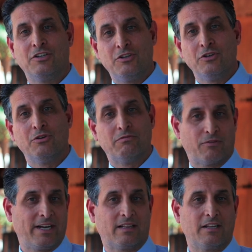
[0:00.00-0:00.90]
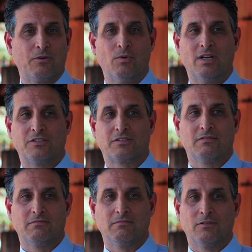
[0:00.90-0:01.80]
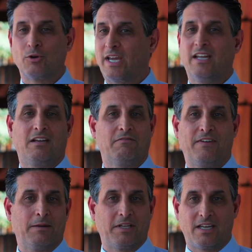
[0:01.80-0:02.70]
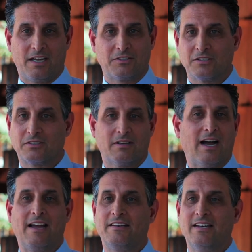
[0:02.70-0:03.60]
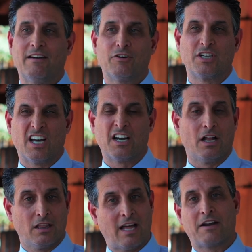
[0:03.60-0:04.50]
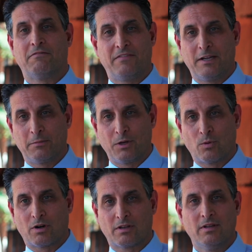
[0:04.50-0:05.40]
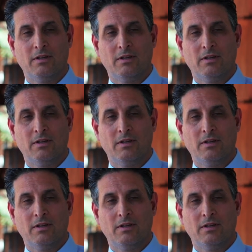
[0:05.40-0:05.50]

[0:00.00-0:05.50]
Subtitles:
to do, frankly, was locating family cases. I'd never done a lot of family work